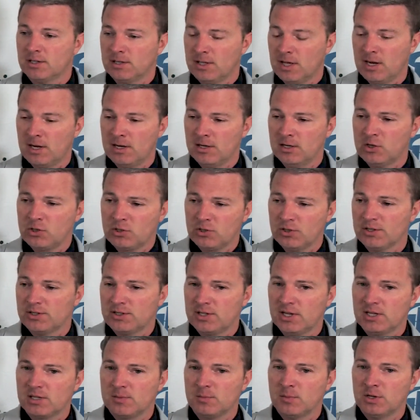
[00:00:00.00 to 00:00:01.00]
that initial
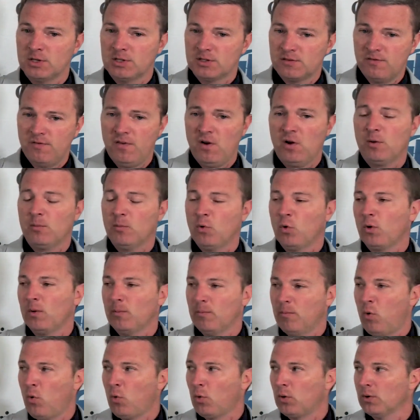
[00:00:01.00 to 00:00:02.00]
assessment is far more
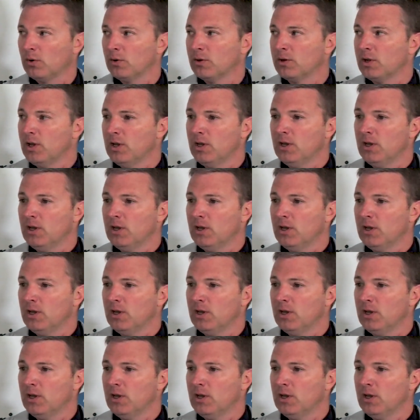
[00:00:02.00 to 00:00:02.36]
important